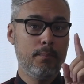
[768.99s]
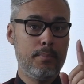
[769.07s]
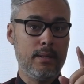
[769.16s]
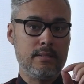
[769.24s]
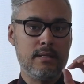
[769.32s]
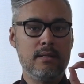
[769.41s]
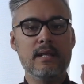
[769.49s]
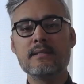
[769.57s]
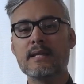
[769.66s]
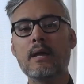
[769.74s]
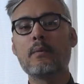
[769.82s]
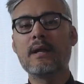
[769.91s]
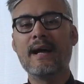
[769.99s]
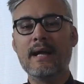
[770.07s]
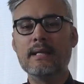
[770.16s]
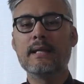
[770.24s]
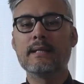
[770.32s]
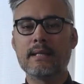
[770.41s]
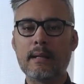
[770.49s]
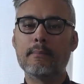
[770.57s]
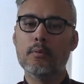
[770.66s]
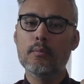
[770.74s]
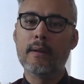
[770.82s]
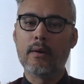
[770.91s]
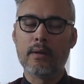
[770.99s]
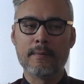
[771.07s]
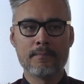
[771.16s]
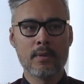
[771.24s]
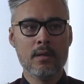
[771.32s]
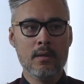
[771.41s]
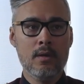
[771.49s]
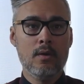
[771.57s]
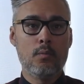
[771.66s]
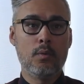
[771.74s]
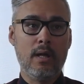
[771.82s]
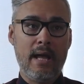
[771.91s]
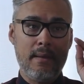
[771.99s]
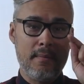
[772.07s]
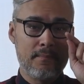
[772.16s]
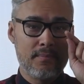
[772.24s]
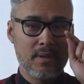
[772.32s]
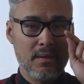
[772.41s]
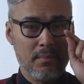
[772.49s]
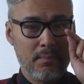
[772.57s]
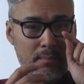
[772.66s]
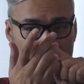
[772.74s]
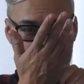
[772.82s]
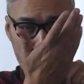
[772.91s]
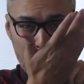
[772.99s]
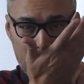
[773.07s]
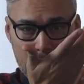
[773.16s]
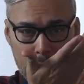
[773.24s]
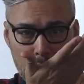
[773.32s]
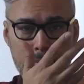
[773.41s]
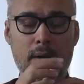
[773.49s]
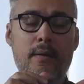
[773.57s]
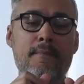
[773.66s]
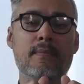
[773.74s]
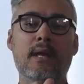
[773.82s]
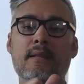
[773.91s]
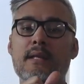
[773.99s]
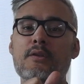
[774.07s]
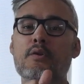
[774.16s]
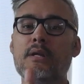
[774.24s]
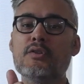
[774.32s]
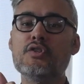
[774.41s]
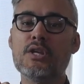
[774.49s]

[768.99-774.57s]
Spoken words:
But let's say I want to highlight that blueberry. Well, I pinpoint the blueberry, and then you can